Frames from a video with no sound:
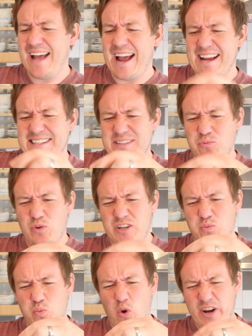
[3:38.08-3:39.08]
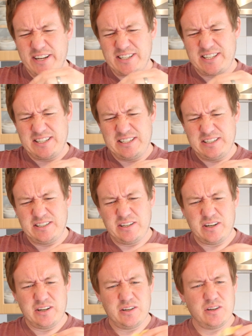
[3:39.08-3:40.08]
that. It's, it's white.
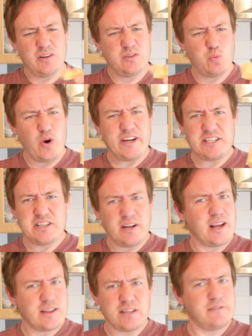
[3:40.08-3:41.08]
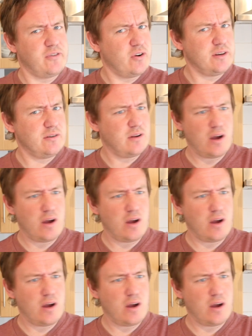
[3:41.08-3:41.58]
It's white. Okay, that's fine.